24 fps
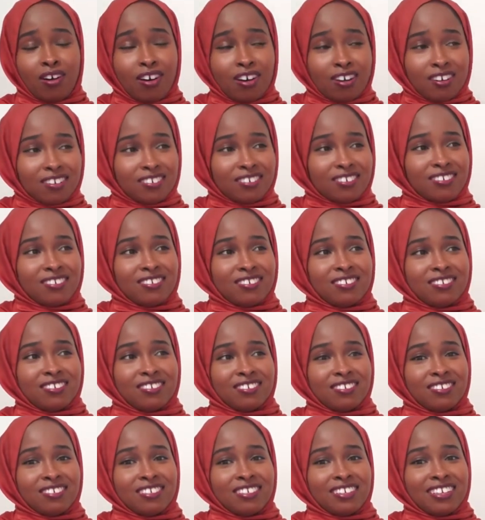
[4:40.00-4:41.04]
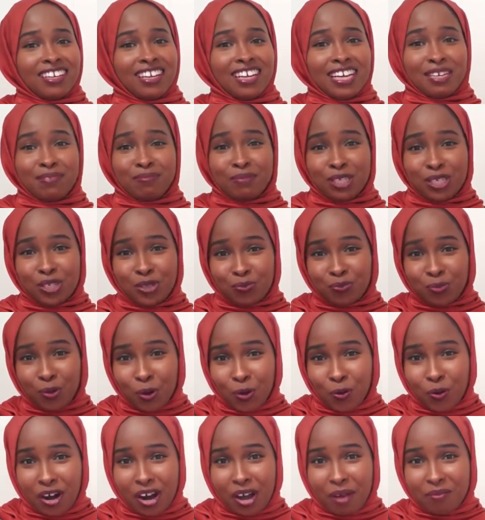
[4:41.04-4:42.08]
Art led me to
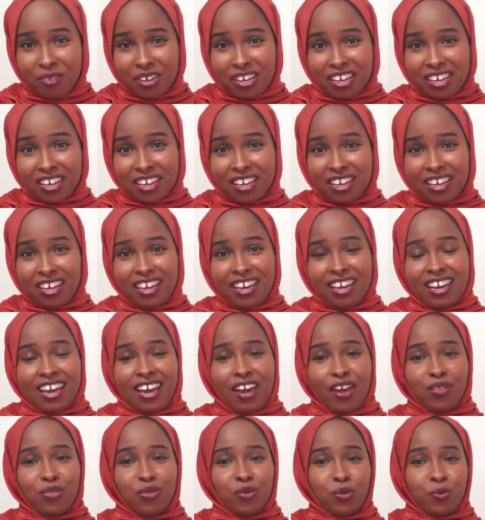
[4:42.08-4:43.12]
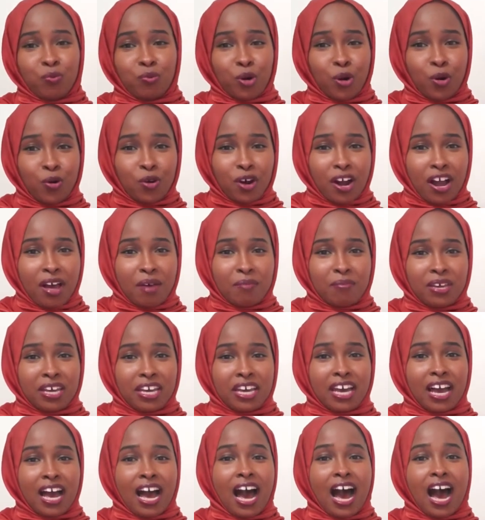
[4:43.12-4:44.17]
programming, and through
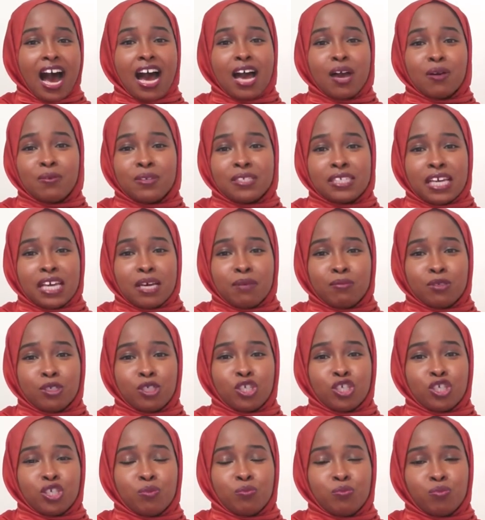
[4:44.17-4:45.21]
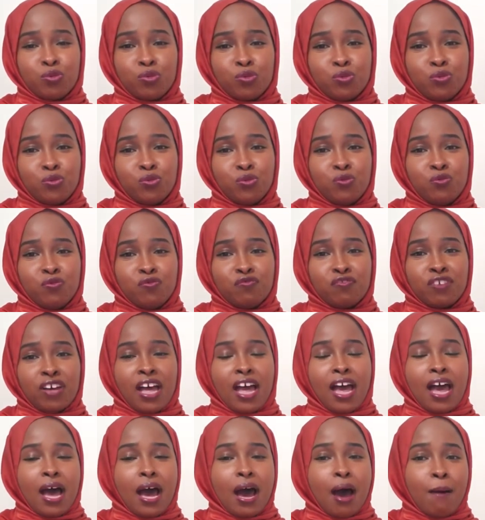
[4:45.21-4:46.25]
programming, I was able to improve
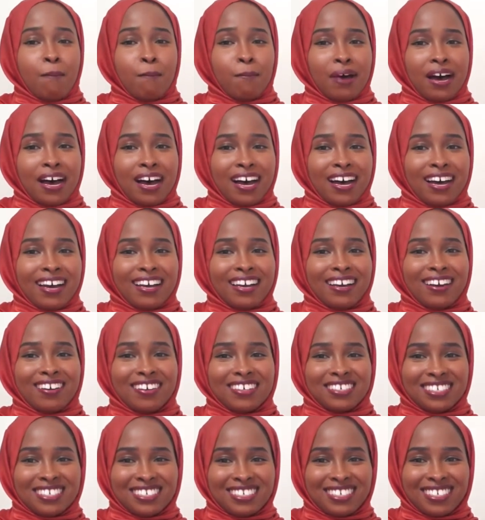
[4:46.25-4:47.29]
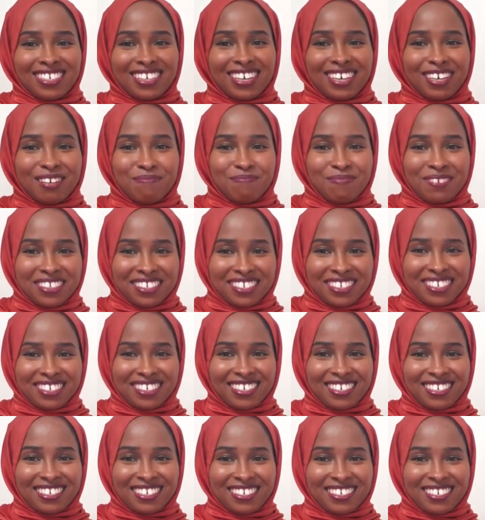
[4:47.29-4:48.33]
my artistic
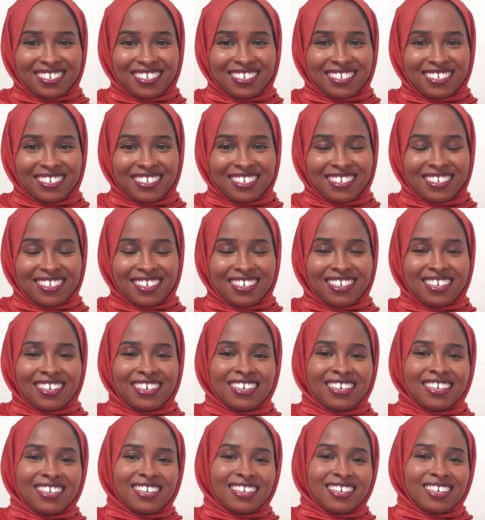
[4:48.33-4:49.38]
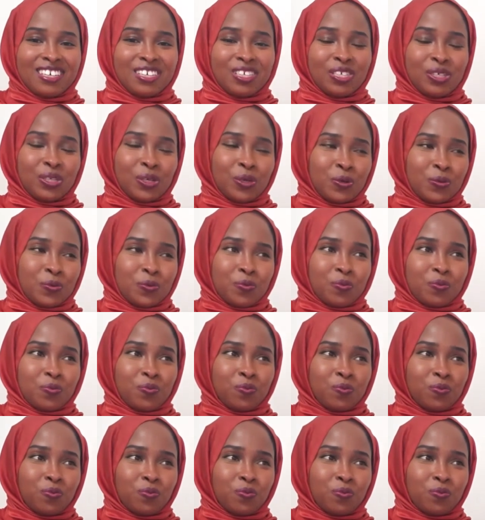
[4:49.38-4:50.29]
ability. So,